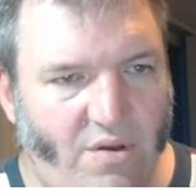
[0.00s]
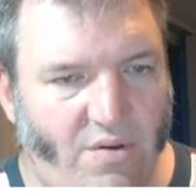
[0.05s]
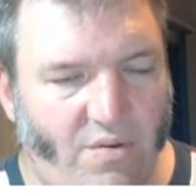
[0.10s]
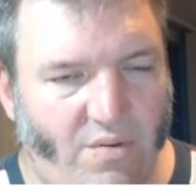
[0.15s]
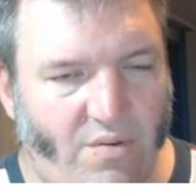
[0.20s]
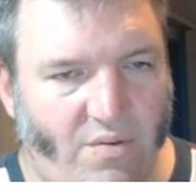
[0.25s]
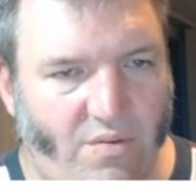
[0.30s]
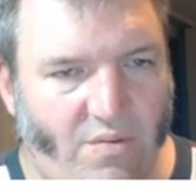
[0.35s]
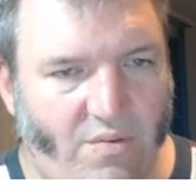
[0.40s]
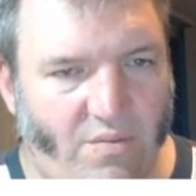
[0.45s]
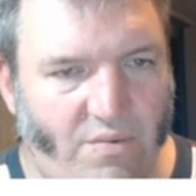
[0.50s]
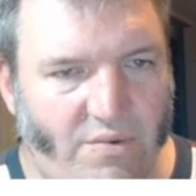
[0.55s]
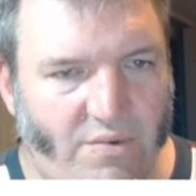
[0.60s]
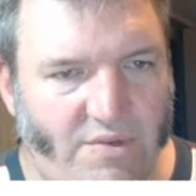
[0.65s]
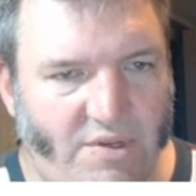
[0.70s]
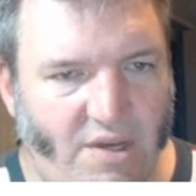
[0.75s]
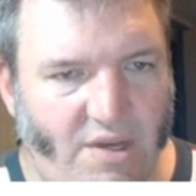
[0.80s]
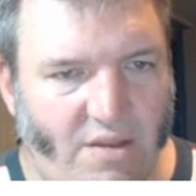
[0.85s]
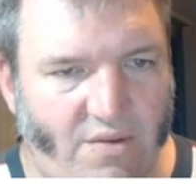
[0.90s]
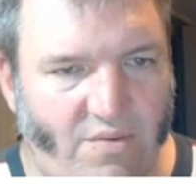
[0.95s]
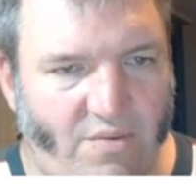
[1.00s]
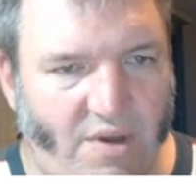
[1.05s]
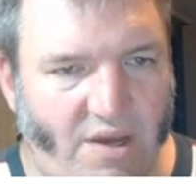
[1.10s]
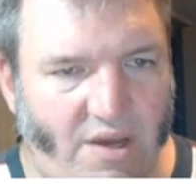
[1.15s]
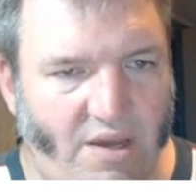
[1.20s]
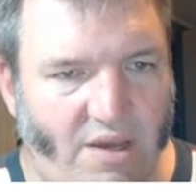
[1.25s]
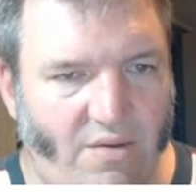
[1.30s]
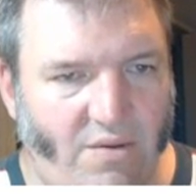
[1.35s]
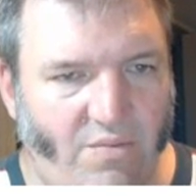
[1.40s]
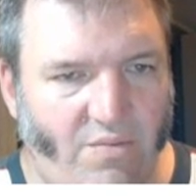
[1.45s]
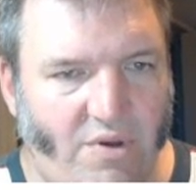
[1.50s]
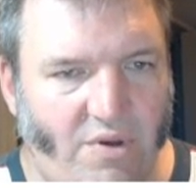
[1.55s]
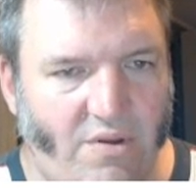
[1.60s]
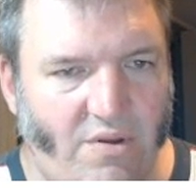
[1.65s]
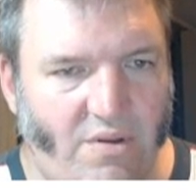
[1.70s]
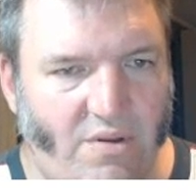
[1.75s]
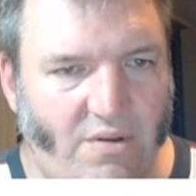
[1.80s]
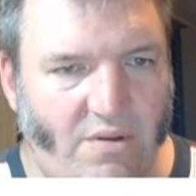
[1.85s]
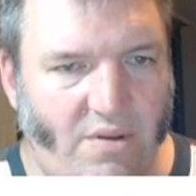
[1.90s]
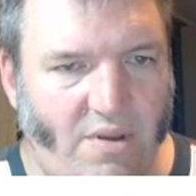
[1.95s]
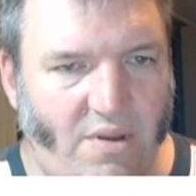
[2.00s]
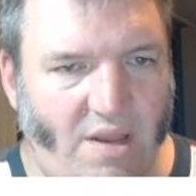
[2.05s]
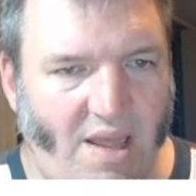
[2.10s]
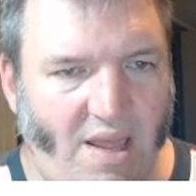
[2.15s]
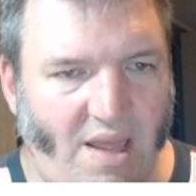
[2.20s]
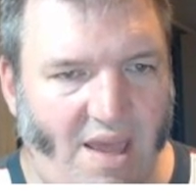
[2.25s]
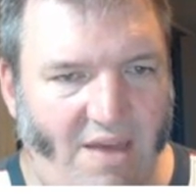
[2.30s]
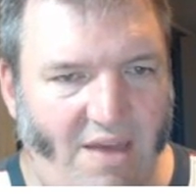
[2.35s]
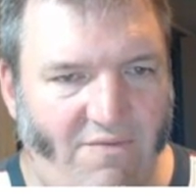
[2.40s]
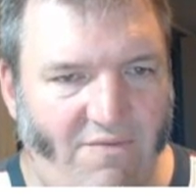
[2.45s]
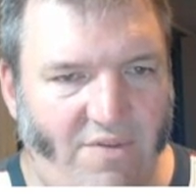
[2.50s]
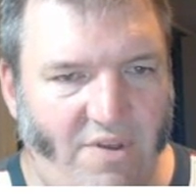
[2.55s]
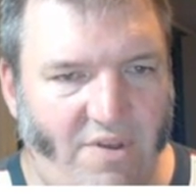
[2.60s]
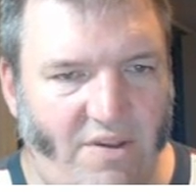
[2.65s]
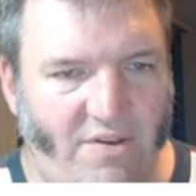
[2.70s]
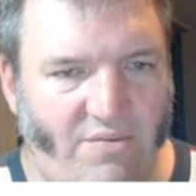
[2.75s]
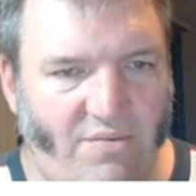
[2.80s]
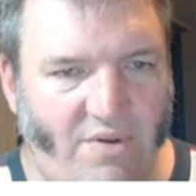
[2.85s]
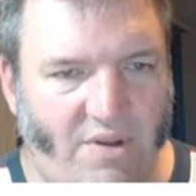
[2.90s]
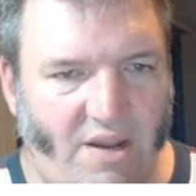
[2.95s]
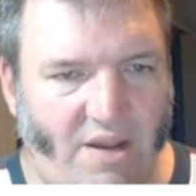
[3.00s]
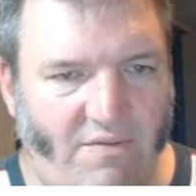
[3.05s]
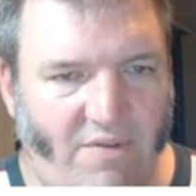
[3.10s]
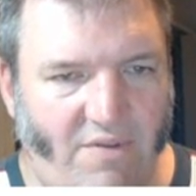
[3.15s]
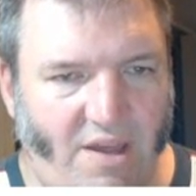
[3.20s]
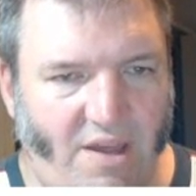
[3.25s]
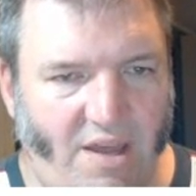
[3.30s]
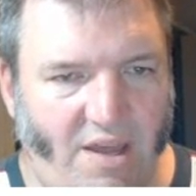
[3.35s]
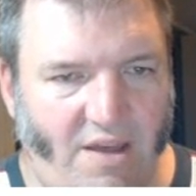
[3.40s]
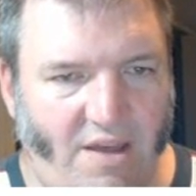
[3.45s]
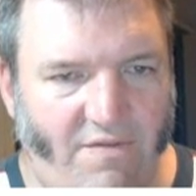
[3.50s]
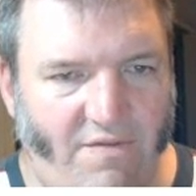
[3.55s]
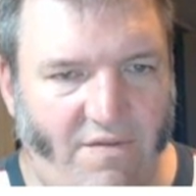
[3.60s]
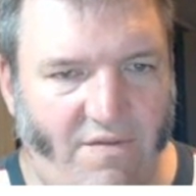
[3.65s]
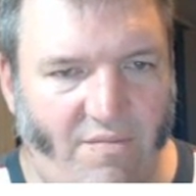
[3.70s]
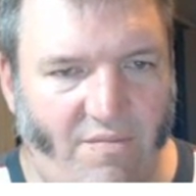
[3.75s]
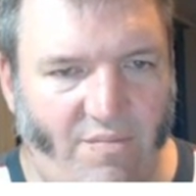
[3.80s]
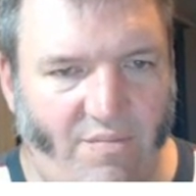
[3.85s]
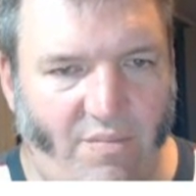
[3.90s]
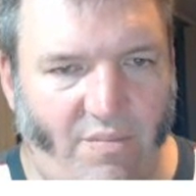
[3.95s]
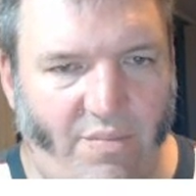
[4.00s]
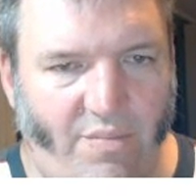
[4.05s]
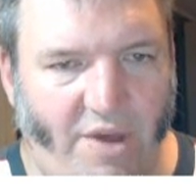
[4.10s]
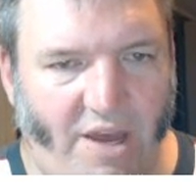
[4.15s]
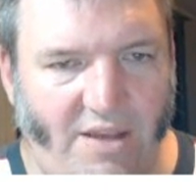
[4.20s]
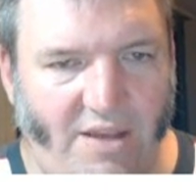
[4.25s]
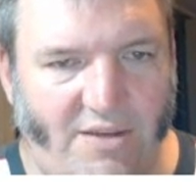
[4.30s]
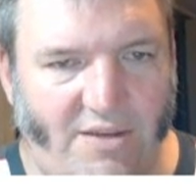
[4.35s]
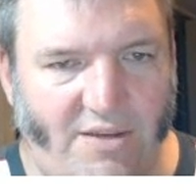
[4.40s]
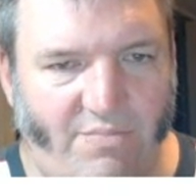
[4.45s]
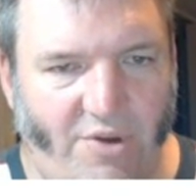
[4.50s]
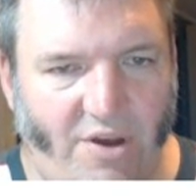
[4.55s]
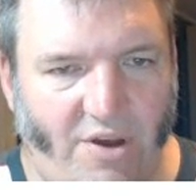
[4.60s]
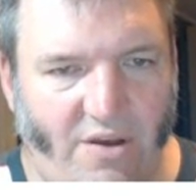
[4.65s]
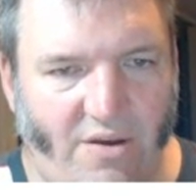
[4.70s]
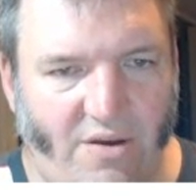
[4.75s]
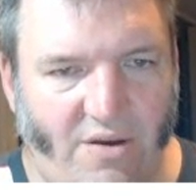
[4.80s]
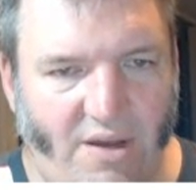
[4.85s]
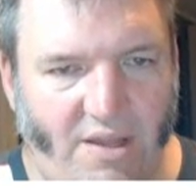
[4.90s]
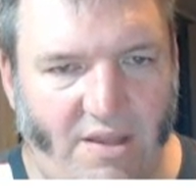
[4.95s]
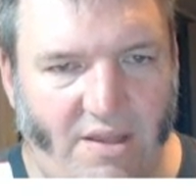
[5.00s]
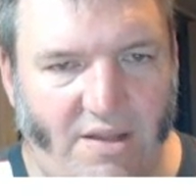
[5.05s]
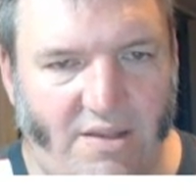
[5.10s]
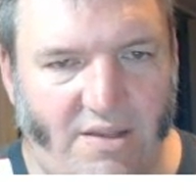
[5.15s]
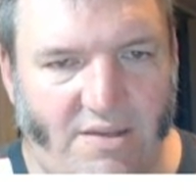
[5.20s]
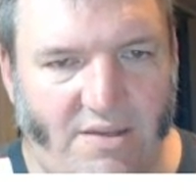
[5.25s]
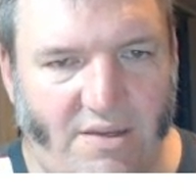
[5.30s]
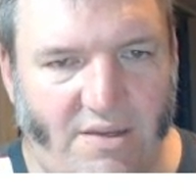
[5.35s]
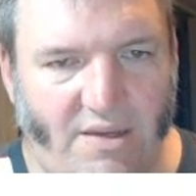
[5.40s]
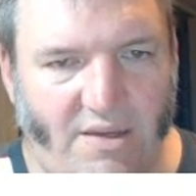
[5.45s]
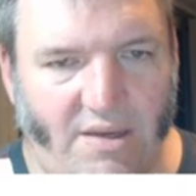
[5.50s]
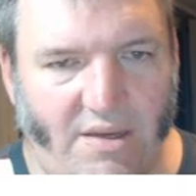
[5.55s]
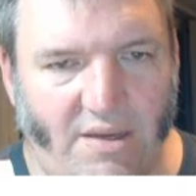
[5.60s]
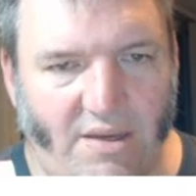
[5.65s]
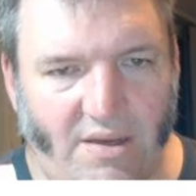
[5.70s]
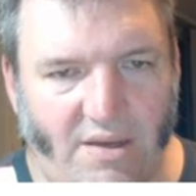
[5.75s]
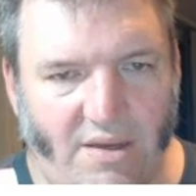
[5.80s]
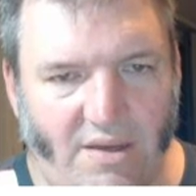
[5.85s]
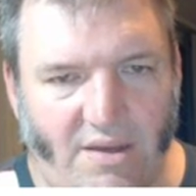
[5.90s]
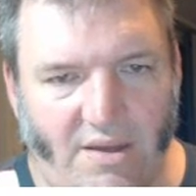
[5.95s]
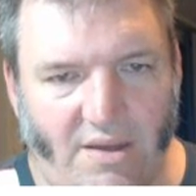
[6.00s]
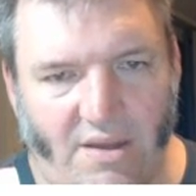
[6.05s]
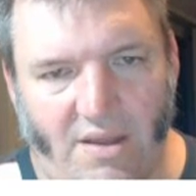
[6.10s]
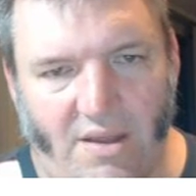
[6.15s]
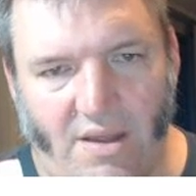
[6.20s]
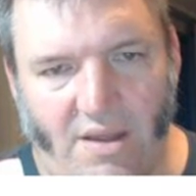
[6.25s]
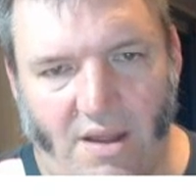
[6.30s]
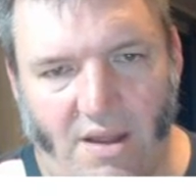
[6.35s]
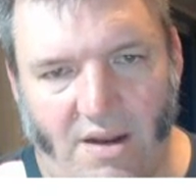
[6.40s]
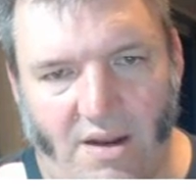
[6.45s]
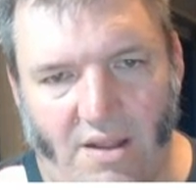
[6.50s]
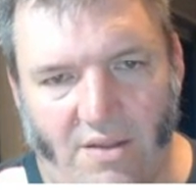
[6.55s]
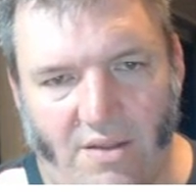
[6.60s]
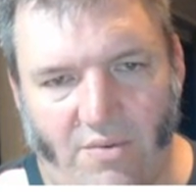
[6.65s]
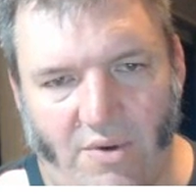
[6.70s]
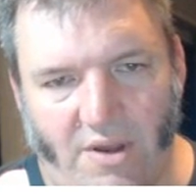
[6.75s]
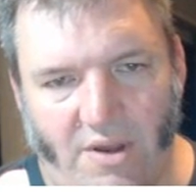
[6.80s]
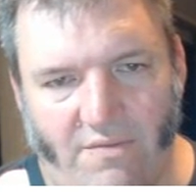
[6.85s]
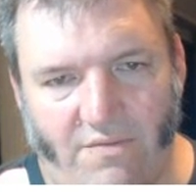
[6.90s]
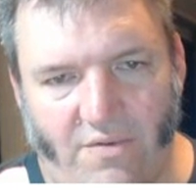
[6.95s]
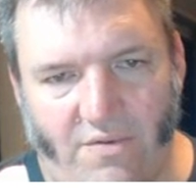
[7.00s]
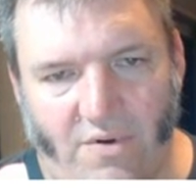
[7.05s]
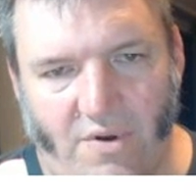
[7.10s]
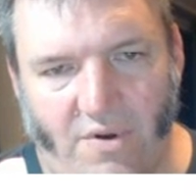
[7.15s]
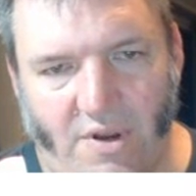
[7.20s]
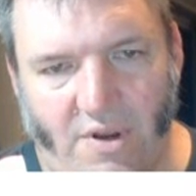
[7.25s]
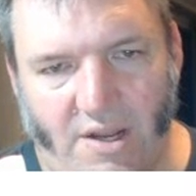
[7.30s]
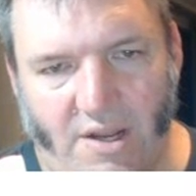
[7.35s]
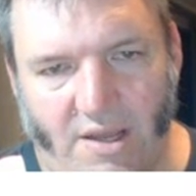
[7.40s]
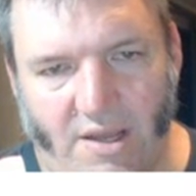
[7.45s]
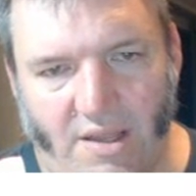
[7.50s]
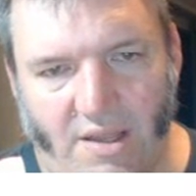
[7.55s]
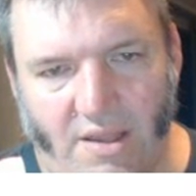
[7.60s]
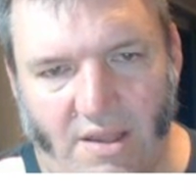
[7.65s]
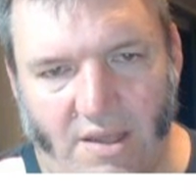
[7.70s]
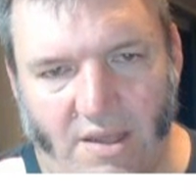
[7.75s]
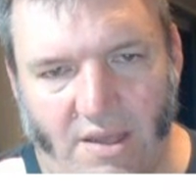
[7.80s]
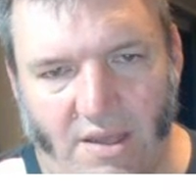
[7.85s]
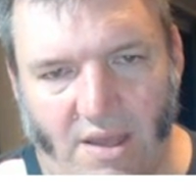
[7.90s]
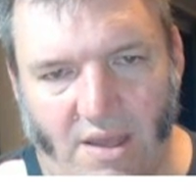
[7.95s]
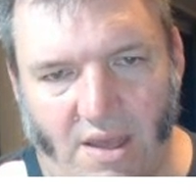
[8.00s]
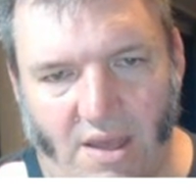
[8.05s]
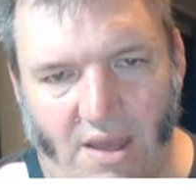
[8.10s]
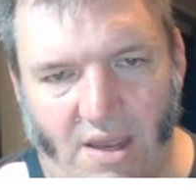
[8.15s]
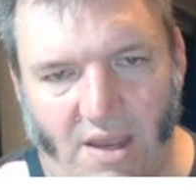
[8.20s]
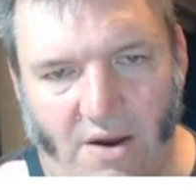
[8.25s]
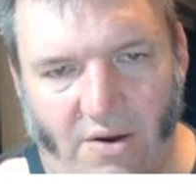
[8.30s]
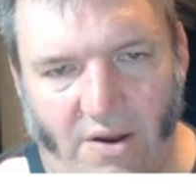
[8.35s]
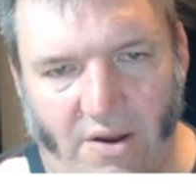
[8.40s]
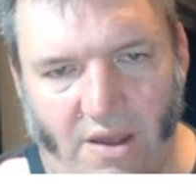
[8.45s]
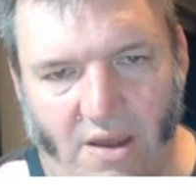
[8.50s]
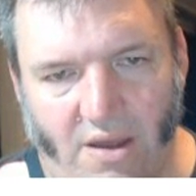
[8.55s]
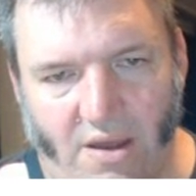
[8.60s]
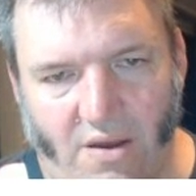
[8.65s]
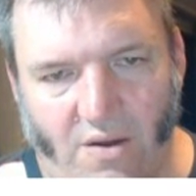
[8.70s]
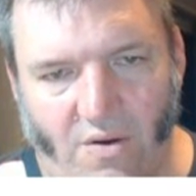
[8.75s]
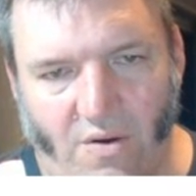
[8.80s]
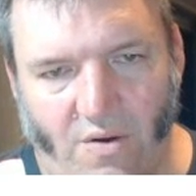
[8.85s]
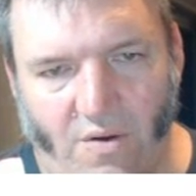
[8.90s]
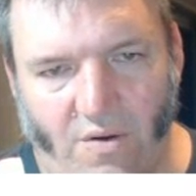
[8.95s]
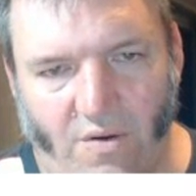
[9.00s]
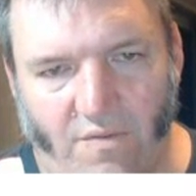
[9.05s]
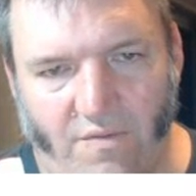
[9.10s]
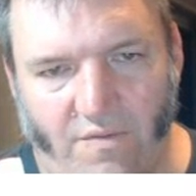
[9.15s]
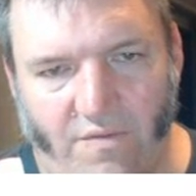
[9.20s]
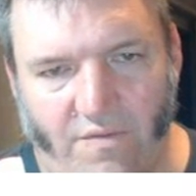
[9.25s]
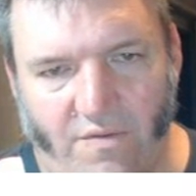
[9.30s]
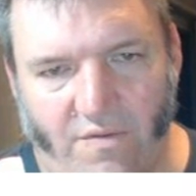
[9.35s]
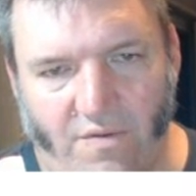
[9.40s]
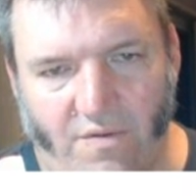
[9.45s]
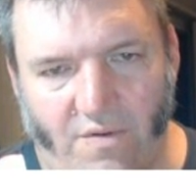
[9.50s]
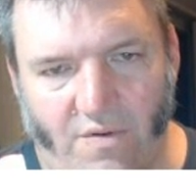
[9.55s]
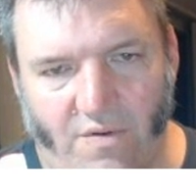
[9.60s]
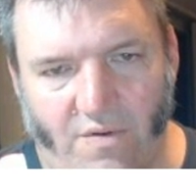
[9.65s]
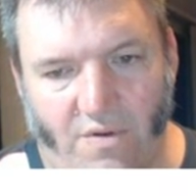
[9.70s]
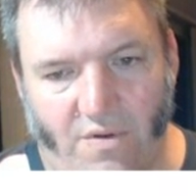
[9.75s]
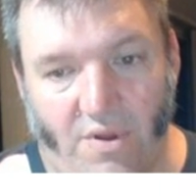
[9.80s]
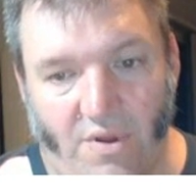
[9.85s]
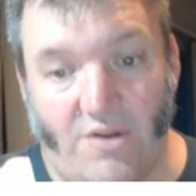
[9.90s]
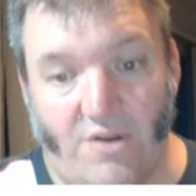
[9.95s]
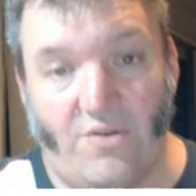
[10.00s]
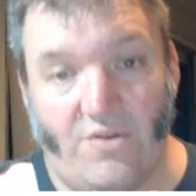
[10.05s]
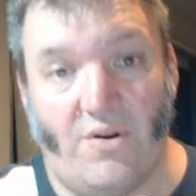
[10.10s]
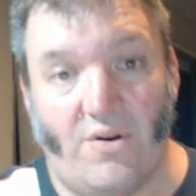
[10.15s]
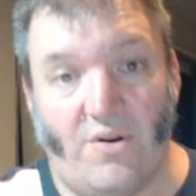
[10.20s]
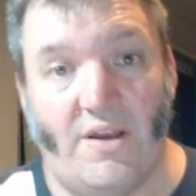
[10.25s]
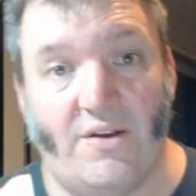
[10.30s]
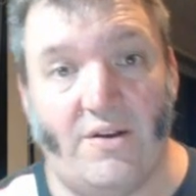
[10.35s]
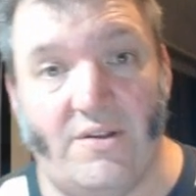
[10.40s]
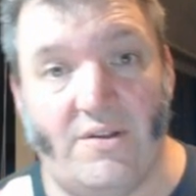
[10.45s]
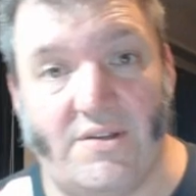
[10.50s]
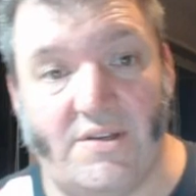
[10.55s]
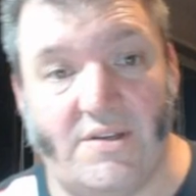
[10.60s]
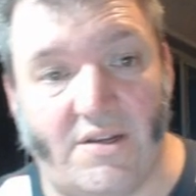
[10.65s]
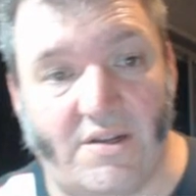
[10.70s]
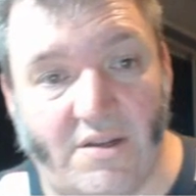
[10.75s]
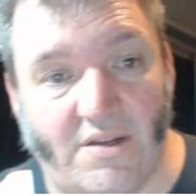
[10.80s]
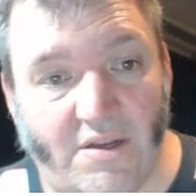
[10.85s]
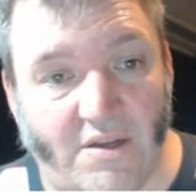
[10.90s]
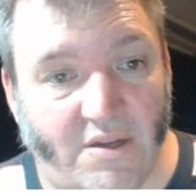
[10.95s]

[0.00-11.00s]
Or what's the other way we could have this? We could have half base by height. That's another way of writing the area of a triangle, isn't it?